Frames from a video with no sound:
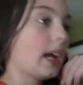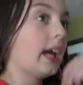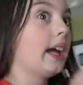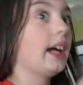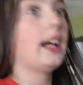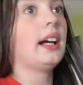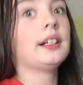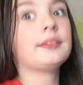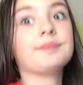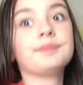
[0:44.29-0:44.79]

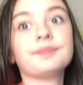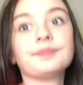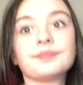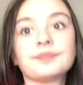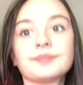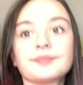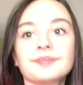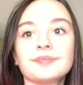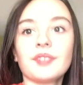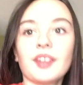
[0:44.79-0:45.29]
and
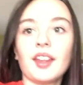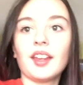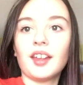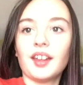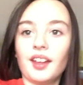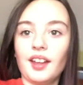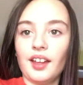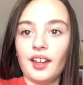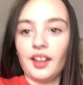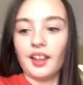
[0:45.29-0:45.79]

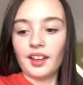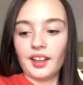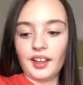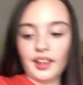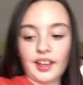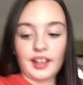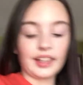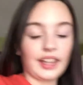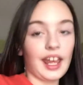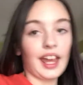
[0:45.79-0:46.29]

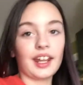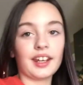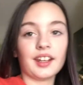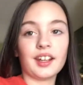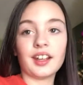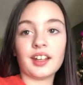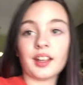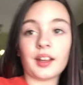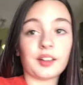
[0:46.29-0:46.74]
again,